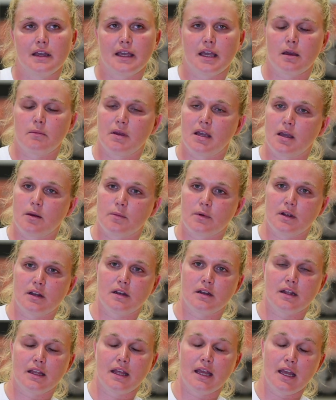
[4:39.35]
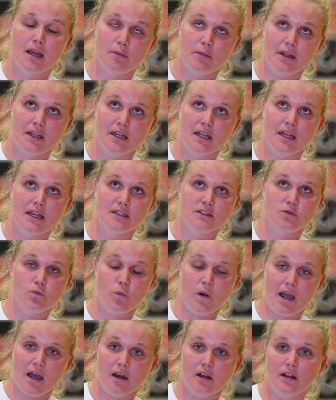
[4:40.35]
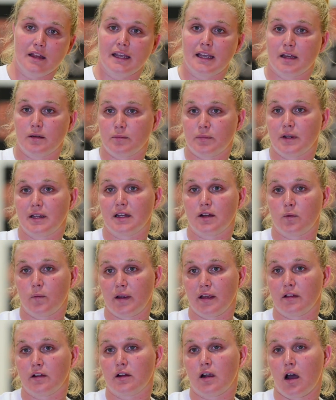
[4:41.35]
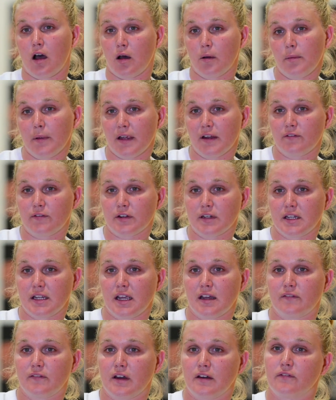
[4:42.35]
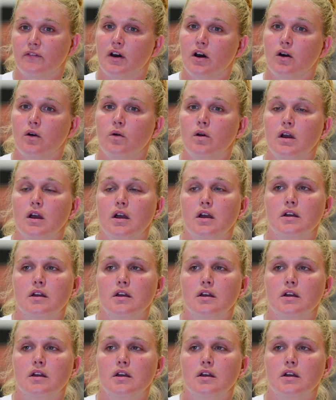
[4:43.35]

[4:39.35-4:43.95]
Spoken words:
Cam Hamlin as well, and Brianna Wheeler all played for DFFO.